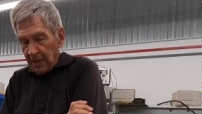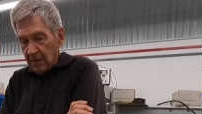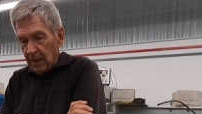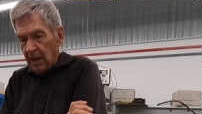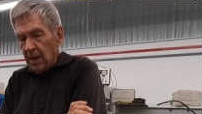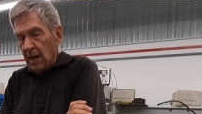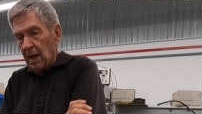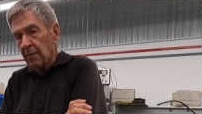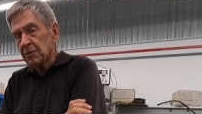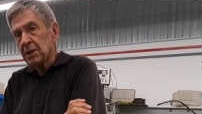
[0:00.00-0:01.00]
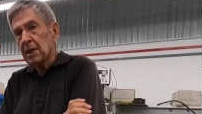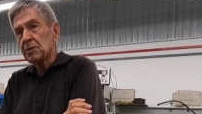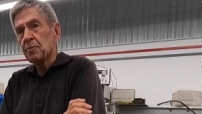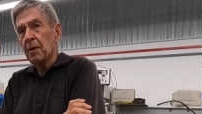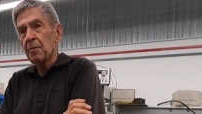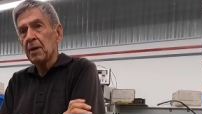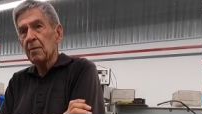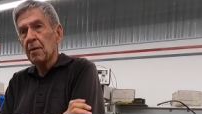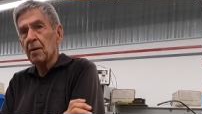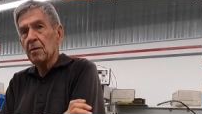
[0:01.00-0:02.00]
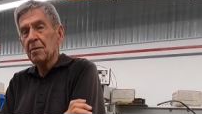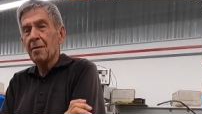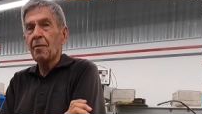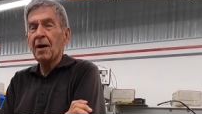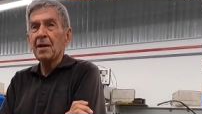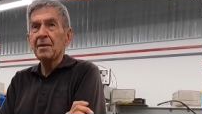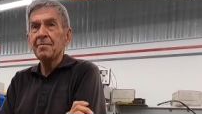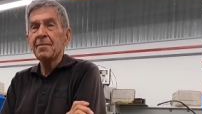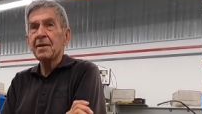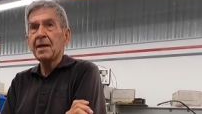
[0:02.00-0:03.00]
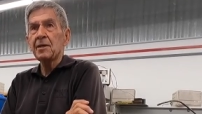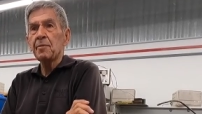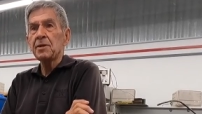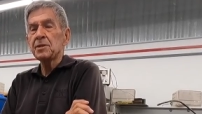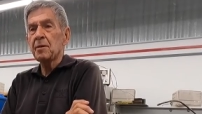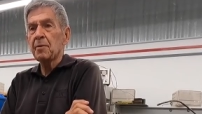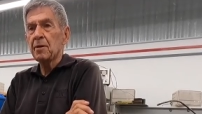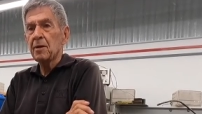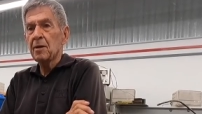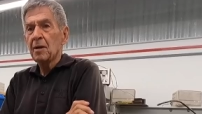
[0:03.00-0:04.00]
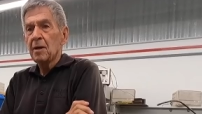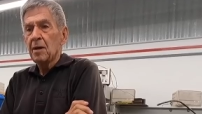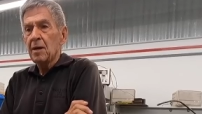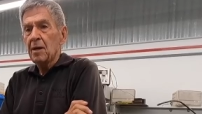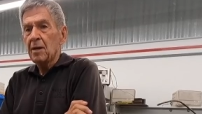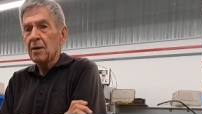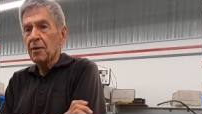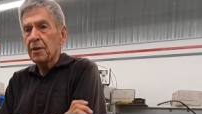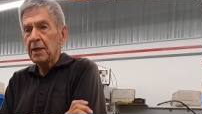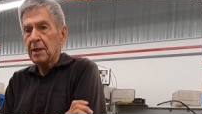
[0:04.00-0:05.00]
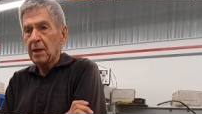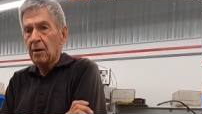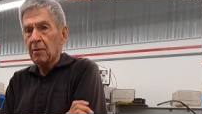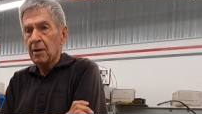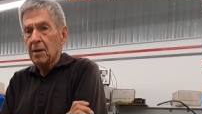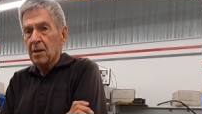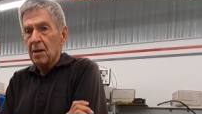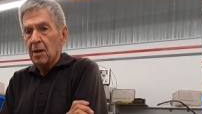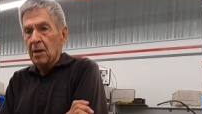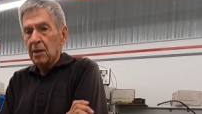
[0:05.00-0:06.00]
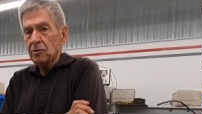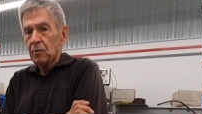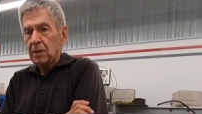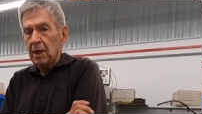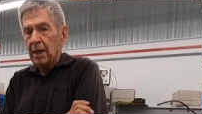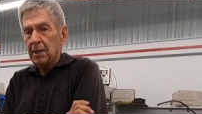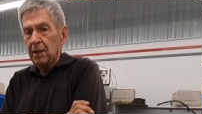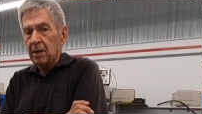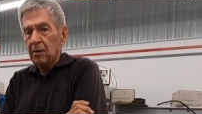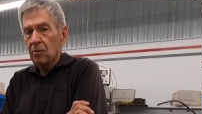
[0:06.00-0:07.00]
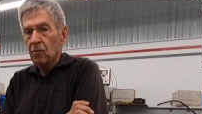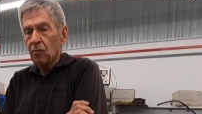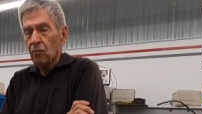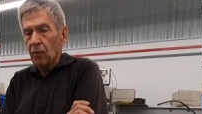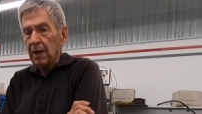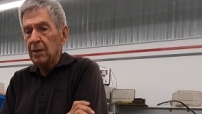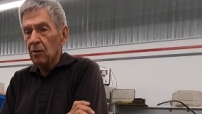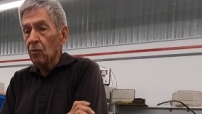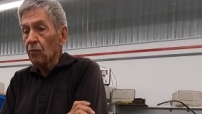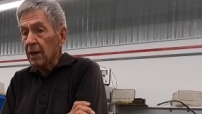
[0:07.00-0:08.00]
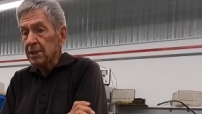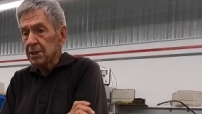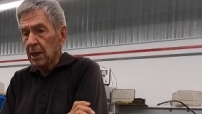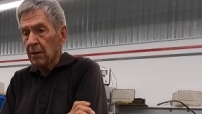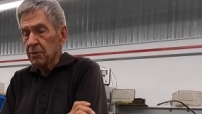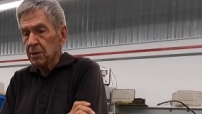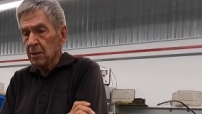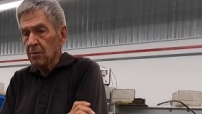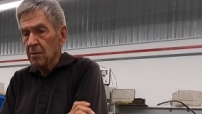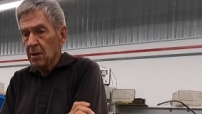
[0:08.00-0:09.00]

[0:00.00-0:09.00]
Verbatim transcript: And and I would say that's probably a, well, it had to be some in the in the thinking on it is when you had the radio race tires, you know.